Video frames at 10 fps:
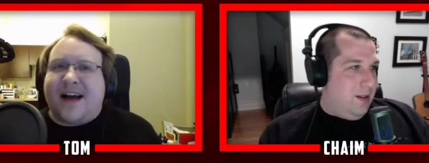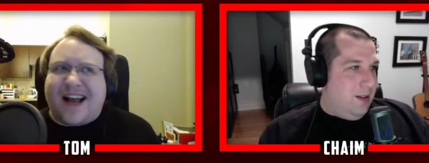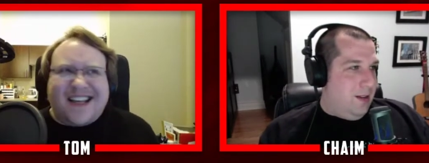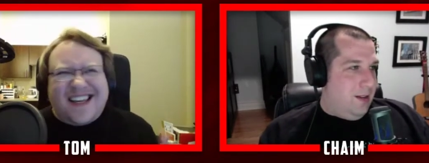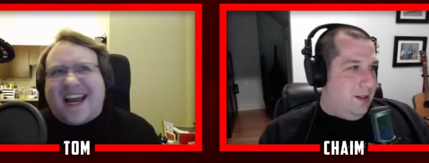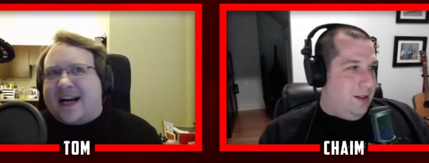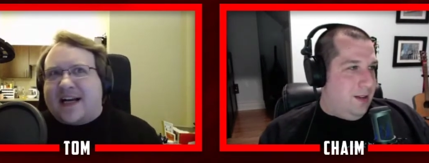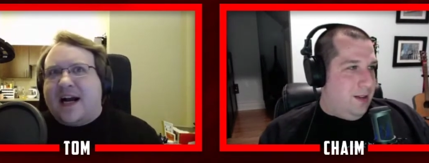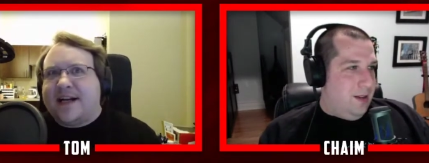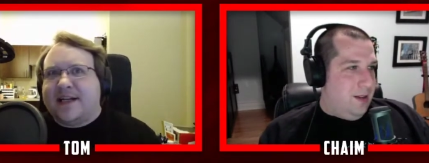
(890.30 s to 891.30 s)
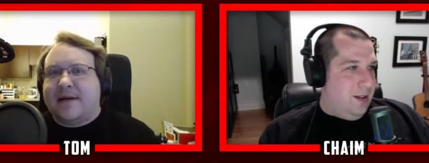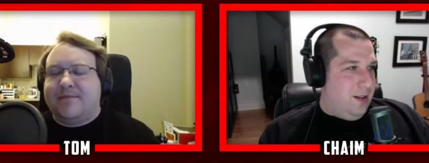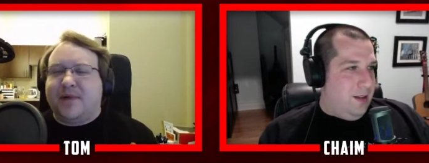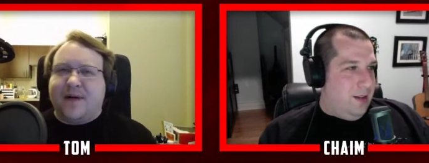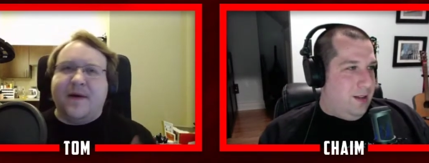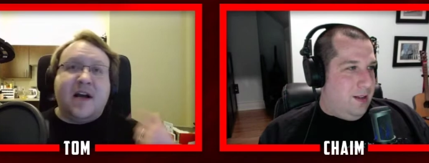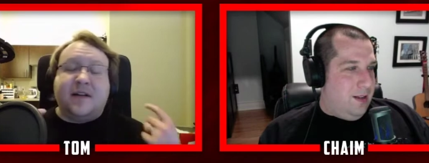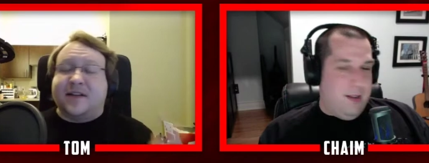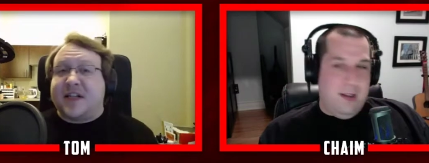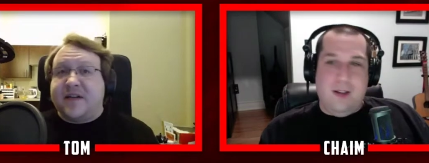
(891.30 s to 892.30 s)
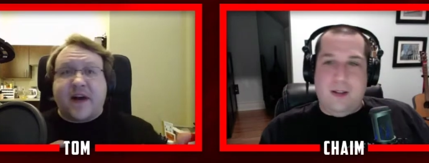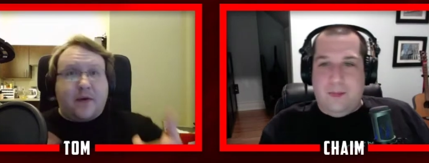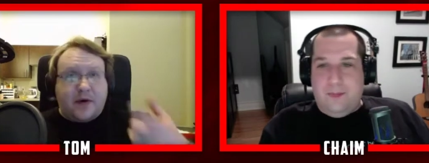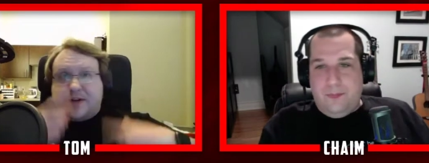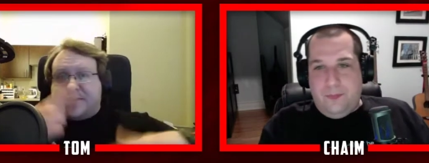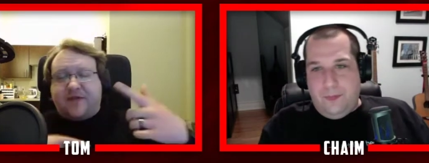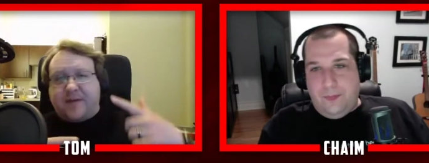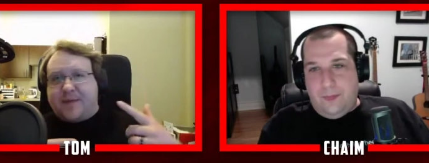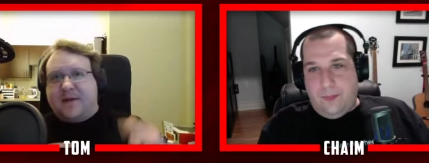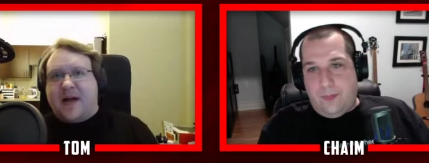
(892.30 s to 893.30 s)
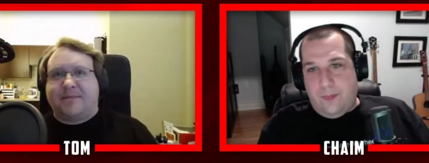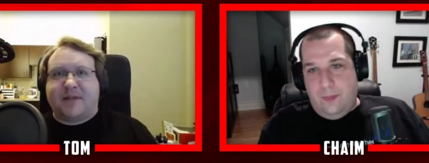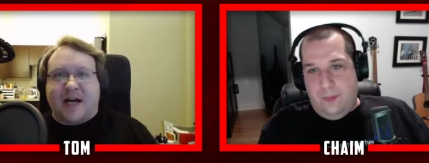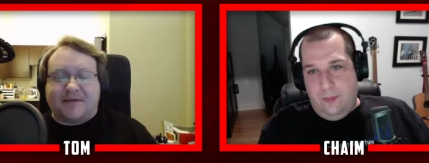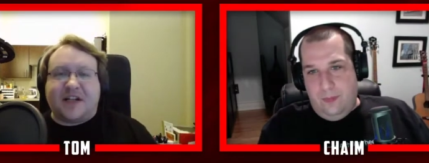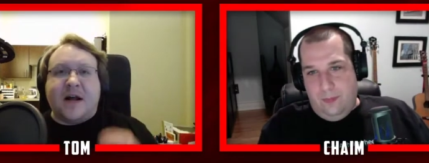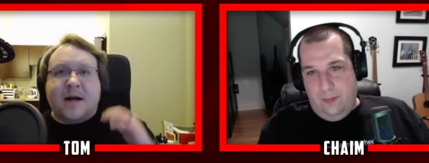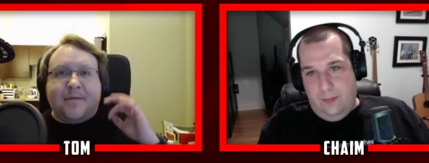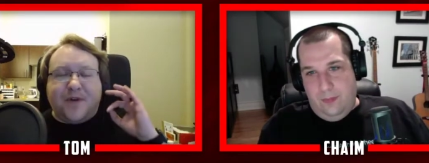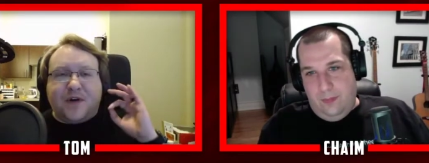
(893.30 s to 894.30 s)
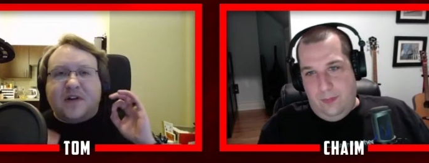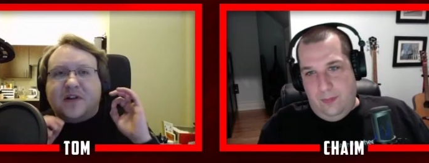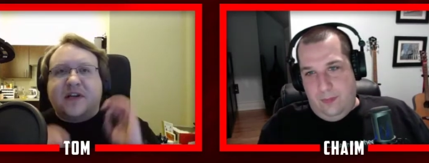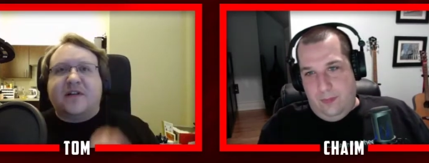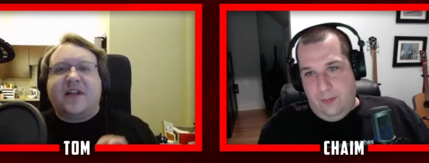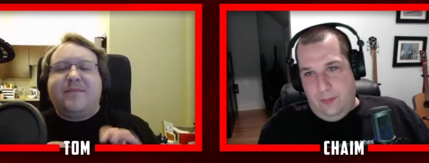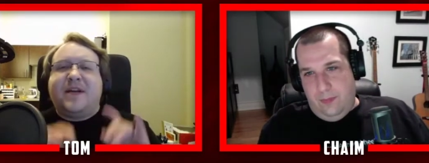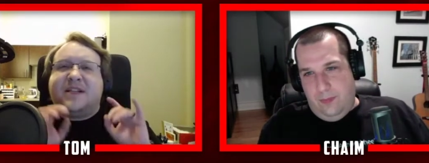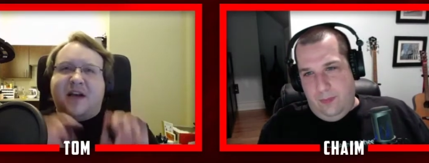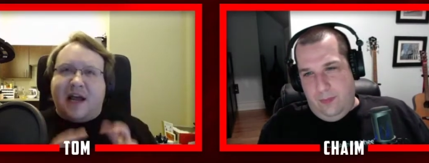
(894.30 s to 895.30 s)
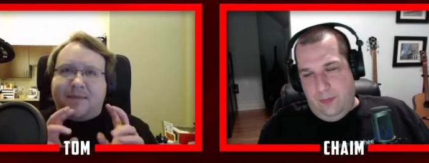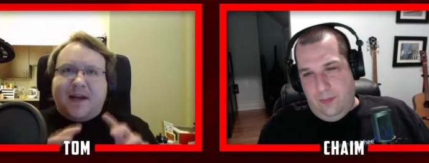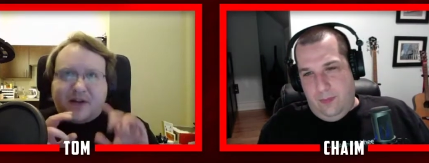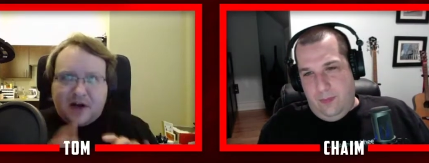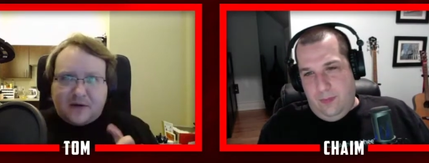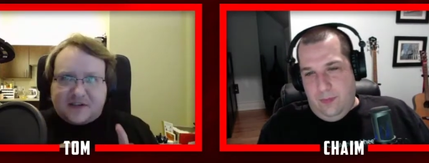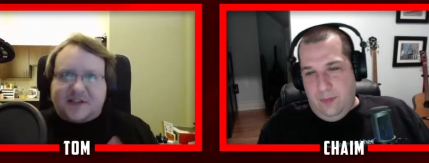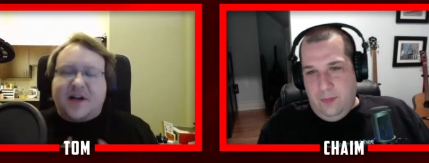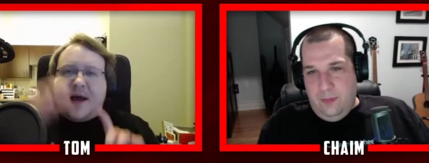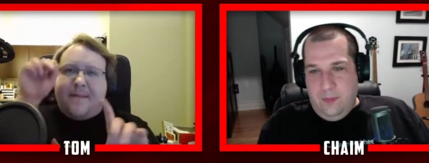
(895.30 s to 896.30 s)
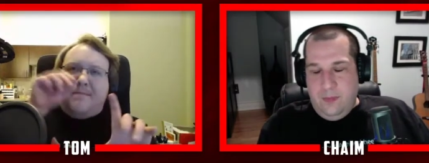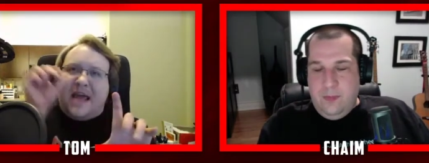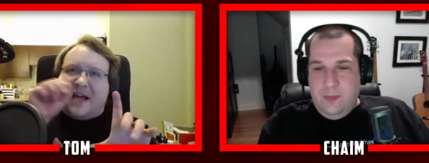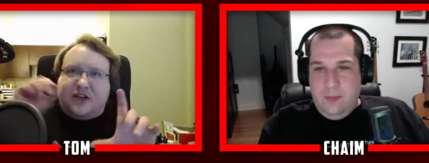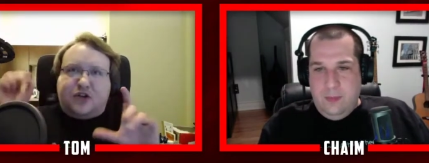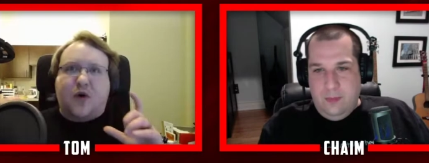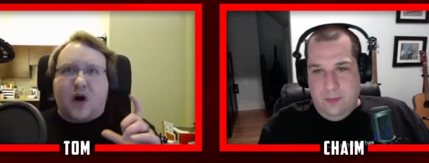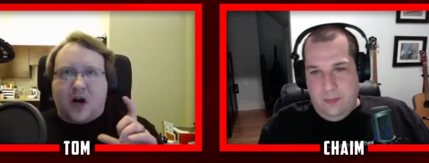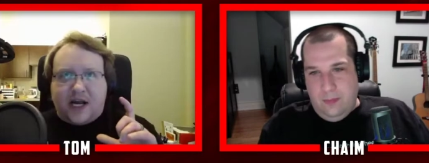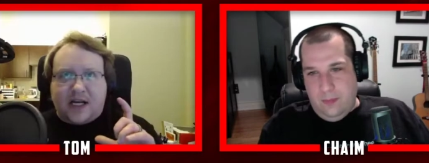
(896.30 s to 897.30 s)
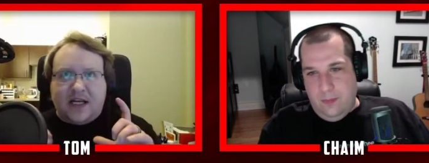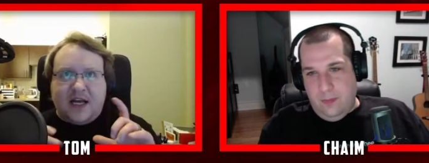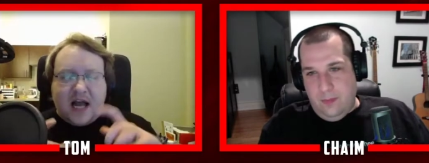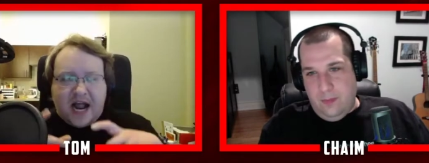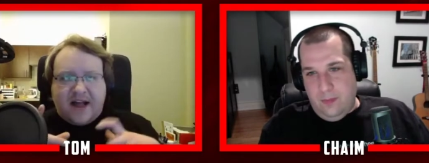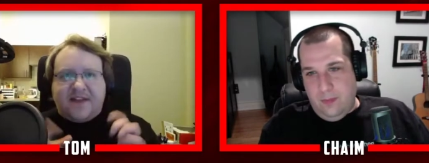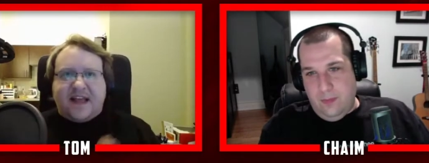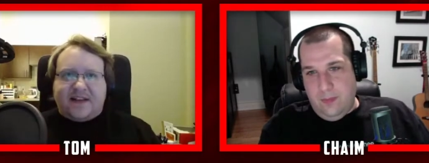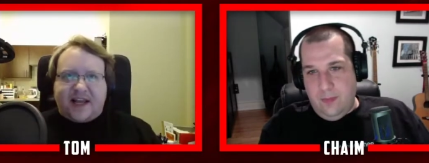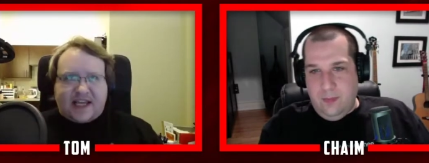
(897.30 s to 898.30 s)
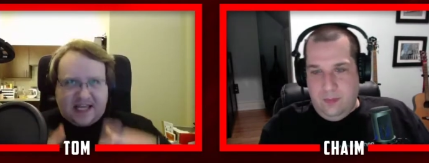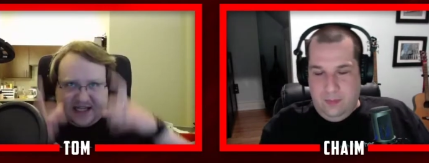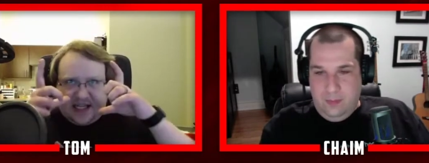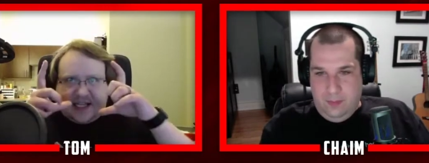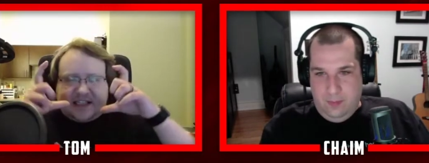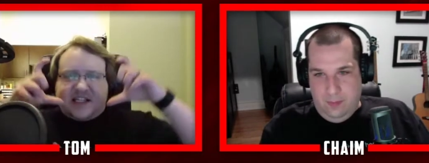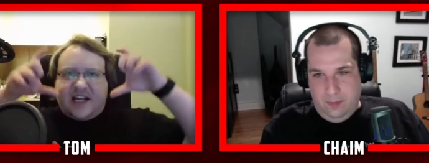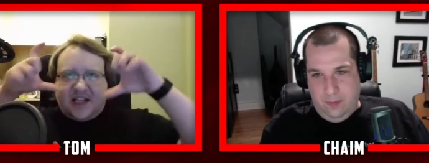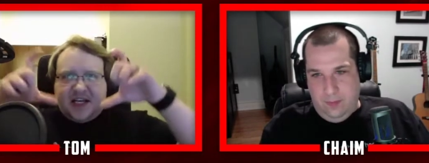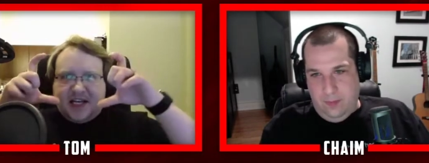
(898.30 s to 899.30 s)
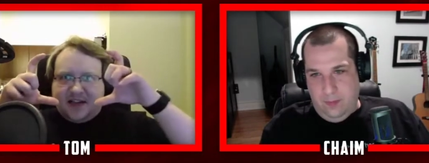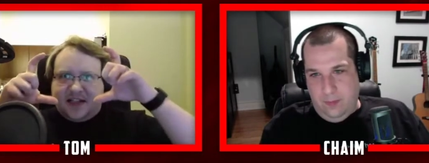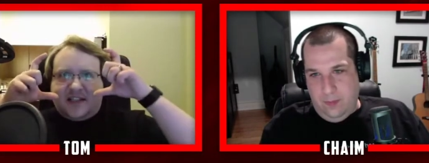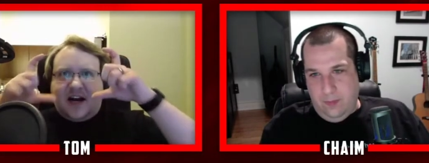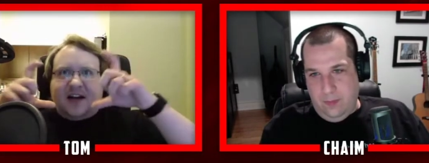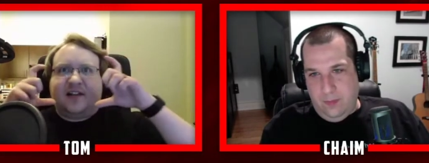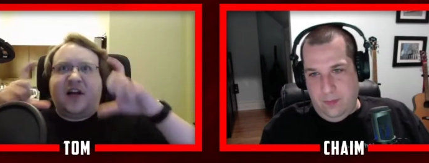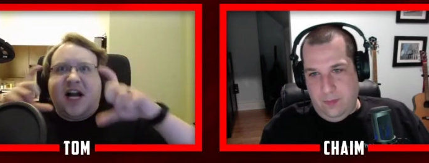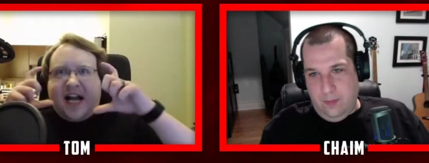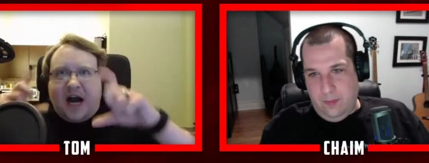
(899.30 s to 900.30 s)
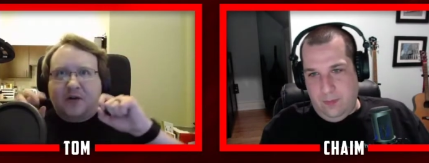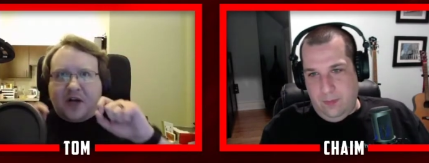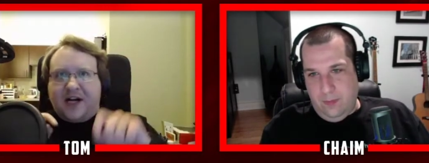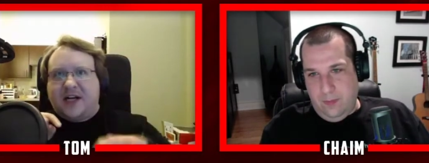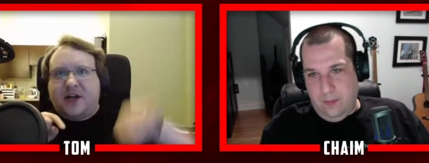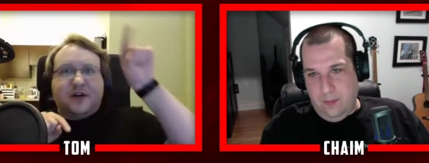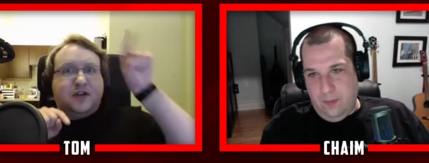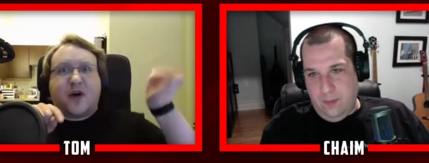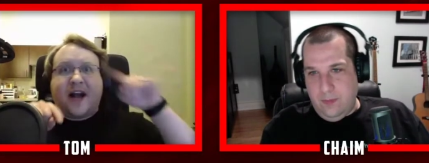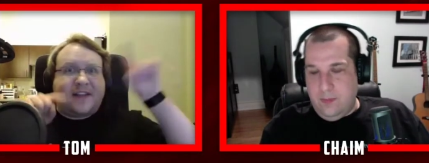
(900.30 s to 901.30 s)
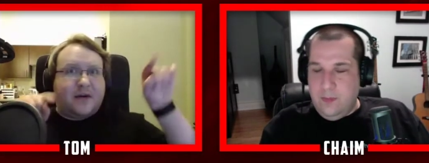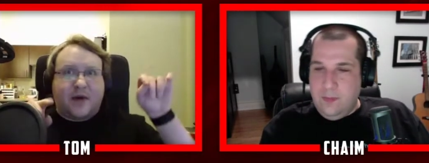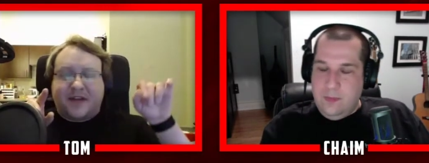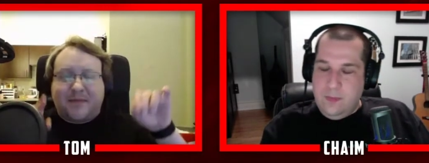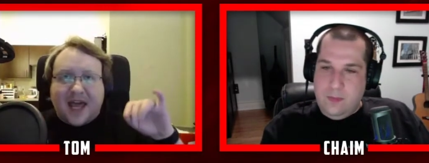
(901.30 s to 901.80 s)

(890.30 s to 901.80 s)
Speaker 1: Uh, yeah, kind of. But let's say you've got one of those flipping laptops. You can literally be typing notes, make a drawing, and then like it, it gets like the the dotted line outline. You can drag that around the